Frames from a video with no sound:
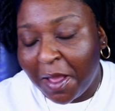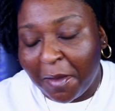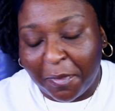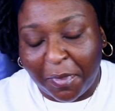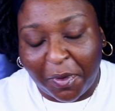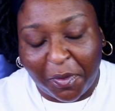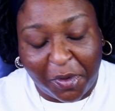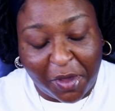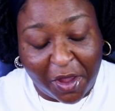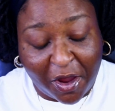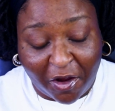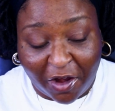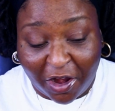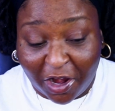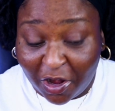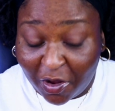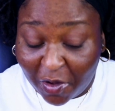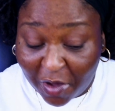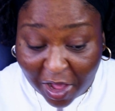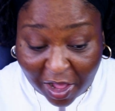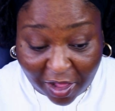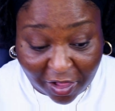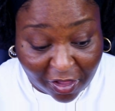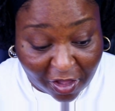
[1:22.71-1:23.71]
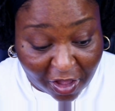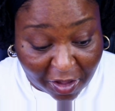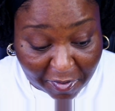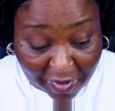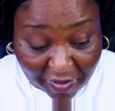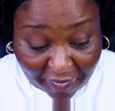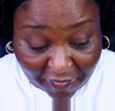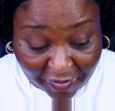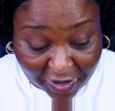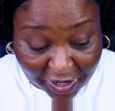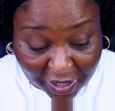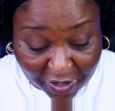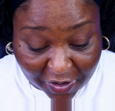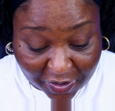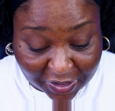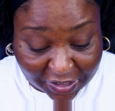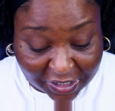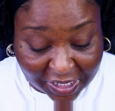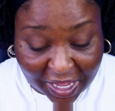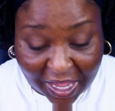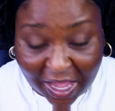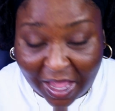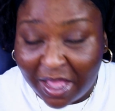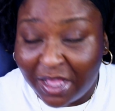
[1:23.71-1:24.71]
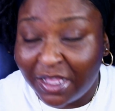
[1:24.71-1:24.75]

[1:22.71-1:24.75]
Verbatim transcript: but we already know how long my videos get.